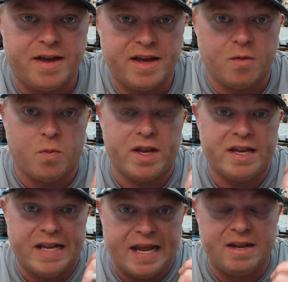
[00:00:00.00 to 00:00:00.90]
and we
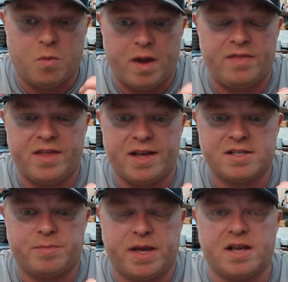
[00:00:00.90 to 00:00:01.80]
need to win this
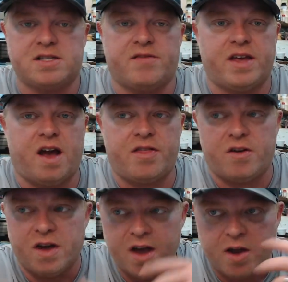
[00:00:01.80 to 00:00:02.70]
because of the other
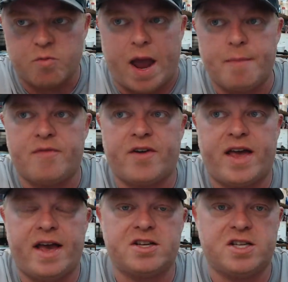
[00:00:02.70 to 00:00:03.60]

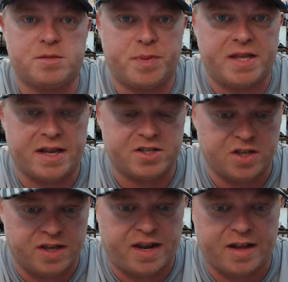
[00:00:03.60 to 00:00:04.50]
ramifications
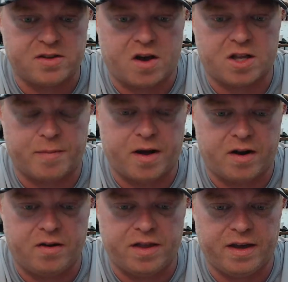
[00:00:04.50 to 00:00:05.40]
potentially that I talked about
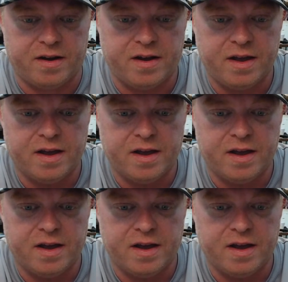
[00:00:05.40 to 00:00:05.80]
earlier.